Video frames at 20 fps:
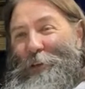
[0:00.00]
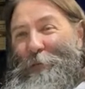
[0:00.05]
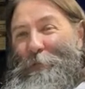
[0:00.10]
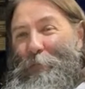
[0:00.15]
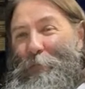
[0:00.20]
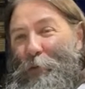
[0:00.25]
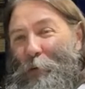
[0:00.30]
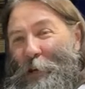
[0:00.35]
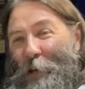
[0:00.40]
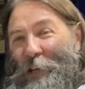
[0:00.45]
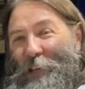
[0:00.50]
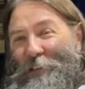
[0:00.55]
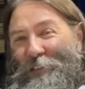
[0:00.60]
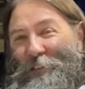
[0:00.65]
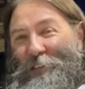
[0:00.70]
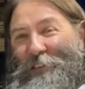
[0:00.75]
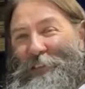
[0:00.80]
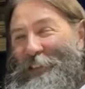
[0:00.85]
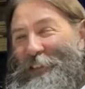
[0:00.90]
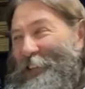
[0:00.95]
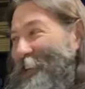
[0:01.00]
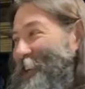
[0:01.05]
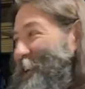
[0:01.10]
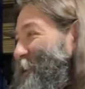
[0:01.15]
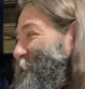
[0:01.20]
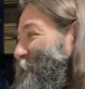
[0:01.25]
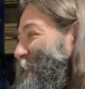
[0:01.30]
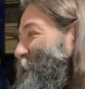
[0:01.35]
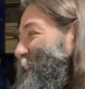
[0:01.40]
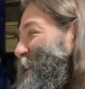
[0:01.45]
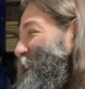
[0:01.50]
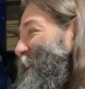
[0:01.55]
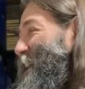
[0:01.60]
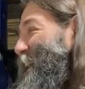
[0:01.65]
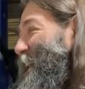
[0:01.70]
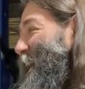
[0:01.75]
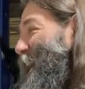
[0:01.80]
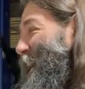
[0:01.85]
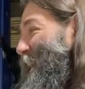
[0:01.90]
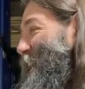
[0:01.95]
and print, you know.
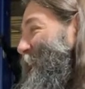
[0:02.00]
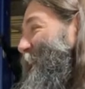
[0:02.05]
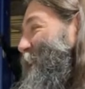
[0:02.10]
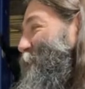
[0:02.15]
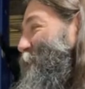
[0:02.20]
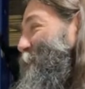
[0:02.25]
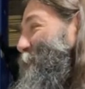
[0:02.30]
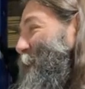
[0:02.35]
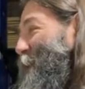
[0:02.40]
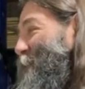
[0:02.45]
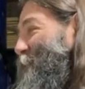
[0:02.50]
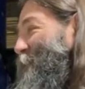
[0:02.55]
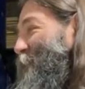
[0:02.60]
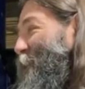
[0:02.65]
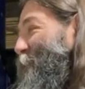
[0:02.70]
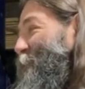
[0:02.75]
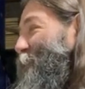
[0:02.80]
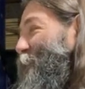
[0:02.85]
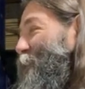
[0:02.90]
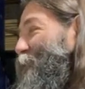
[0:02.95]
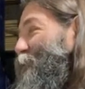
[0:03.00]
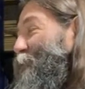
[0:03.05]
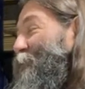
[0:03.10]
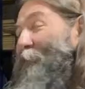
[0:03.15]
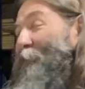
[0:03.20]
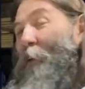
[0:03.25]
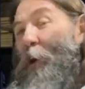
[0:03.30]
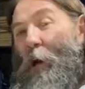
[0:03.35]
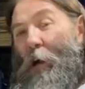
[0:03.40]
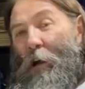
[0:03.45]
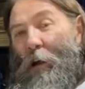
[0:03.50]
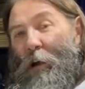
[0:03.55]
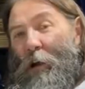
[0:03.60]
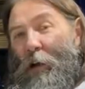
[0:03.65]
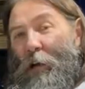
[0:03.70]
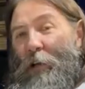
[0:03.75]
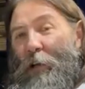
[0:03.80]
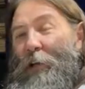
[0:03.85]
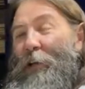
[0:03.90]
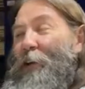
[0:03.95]
I think to myself, there's
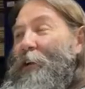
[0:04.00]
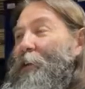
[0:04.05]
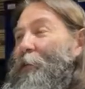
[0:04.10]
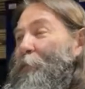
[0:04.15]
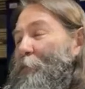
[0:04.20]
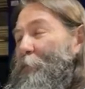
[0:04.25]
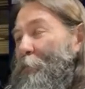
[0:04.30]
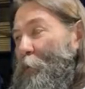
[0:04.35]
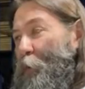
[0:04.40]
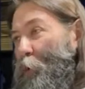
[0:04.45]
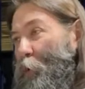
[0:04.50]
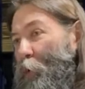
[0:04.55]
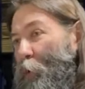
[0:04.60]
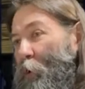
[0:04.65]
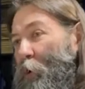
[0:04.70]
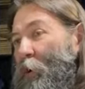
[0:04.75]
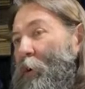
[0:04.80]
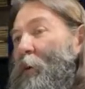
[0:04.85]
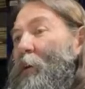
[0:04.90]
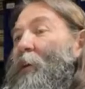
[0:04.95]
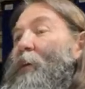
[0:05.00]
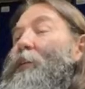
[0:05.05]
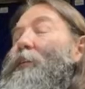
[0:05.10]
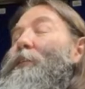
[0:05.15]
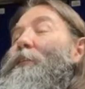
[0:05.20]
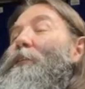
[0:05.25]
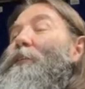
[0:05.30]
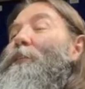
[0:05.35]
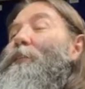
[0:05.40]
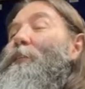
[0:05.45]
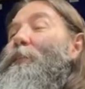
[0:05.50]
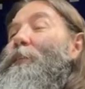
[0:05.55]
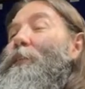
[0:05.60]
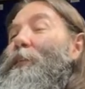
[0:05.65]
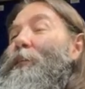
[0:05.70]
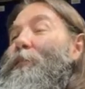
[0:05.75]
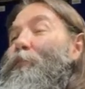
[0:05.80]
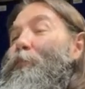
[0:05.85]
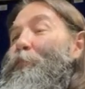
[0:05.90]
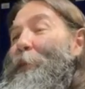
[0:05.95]
far more
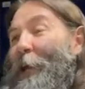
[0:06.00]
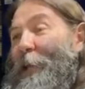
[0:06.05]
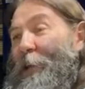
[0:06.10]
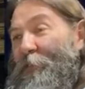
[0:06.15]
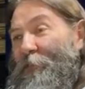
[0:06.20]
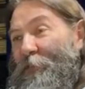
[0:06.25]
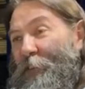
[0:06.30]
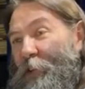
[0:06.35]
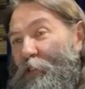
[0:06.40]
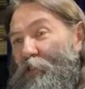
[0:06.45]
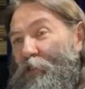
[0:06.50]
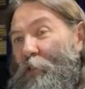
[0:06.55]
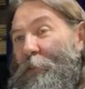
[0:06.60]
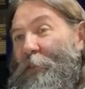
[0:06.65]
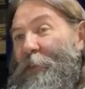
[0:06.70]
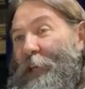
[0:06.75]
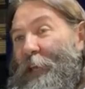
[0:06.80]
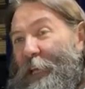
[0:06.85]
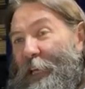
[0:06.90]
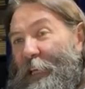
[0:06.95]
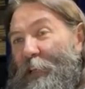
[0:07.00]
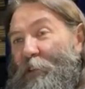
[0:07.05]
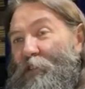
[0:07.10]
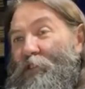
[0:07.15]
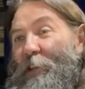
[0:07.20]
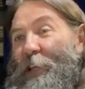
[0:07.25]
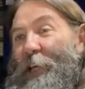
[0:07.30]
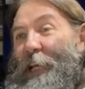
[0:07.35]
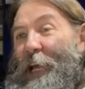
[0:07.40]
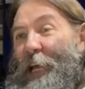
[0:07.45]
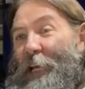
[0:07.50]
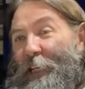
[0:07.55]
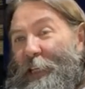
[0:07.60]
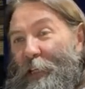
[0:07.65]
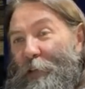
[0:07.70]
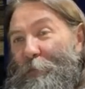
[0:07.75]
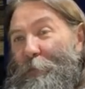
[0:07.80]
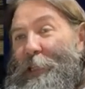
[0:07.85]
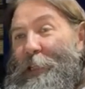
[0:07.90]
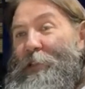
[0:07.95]
beneficial things that I
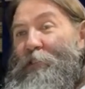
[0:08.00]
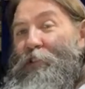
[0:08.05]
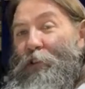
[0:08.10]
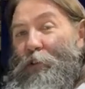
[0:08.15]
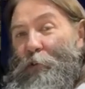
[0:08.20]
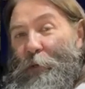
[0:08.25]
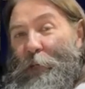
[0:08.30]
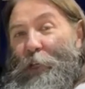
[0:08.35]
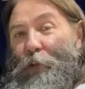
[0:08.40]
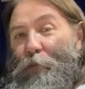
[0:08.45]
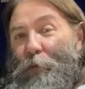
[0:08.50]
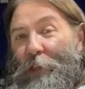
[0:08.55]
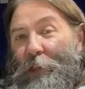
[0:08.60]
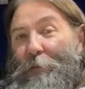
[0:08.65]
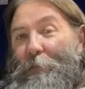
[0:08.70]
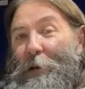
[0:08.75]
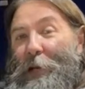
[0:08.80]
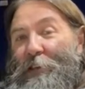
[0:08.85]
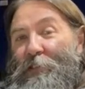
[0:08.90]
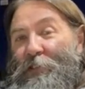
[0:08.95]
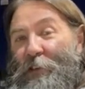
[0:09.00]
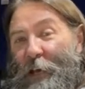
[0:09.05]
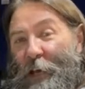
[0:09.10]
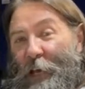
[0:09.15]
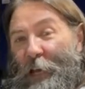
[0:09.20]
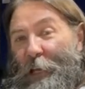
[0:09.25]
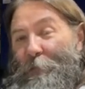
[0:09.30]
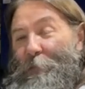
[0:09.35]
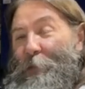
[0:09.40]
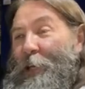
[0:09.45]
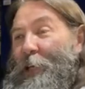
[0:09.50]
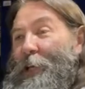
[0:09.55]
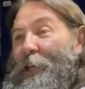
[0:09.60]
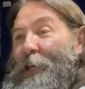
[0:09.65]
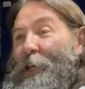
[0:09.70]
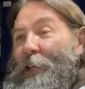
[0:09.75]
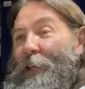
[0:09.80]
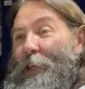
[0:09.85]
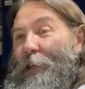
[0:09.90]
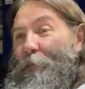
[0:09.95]
could be doing with my time
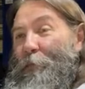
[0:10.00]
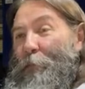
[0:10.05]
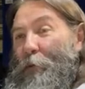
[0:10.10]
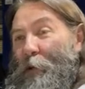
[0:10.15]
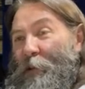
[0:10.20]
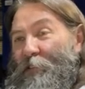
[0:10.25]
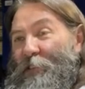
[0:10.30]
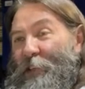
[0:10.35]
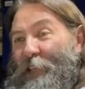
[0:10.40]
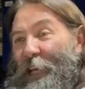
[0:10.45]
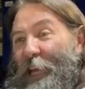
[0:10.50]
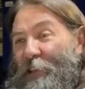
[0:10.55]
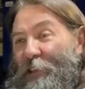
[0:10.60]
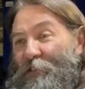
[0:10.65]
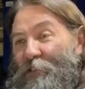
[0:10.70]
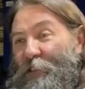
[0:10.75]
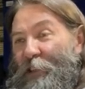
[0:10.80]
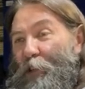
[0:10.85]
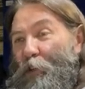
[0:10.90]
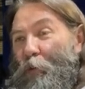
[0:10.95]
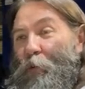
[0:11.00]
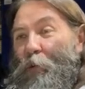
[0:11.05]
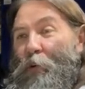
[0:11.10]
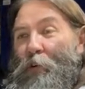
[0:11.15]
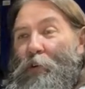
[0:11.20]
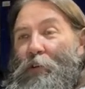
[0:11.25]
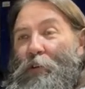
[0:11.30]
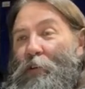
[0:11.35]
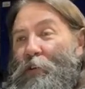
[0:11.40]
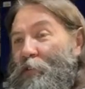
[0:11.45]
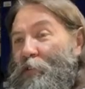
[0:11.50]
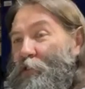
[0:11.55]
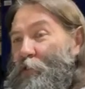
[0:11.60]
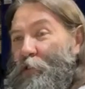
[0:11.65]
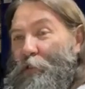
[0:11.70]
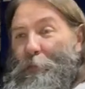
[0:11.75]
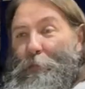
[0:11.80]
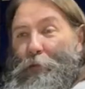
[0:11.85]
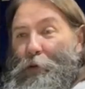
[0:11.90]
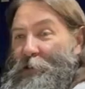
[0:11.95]
than printing Etsy orders
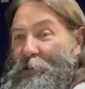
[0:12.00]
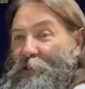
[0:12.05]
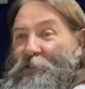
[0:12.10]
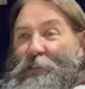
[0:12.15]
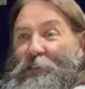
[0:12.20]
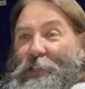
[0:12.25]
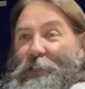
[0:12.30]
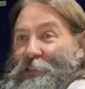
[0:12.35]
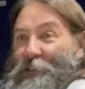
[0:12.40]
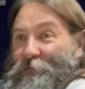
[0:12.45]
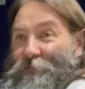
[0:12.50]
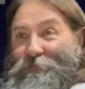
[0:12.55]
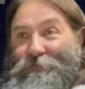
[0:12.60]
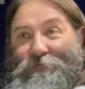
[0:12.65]
or printing,